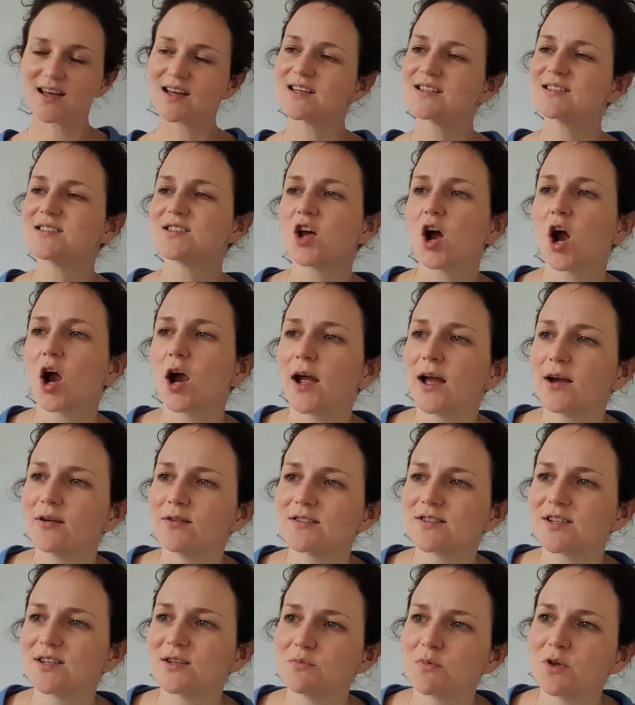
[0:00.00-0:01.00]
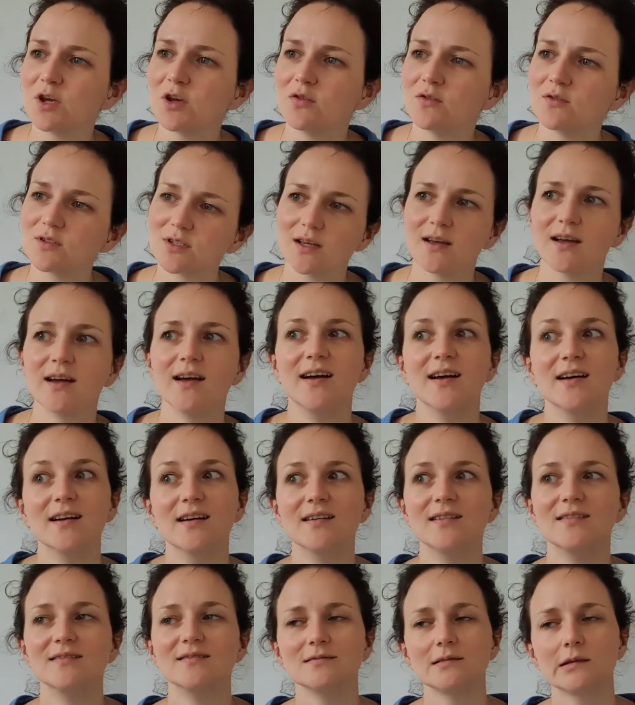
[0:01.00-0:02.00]
Sorry, I was on mute.
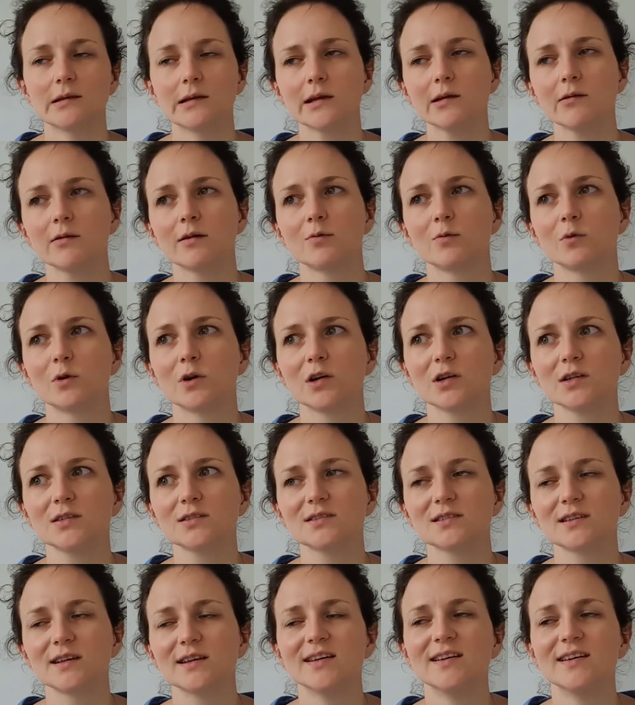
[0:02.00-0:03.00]
Now it works.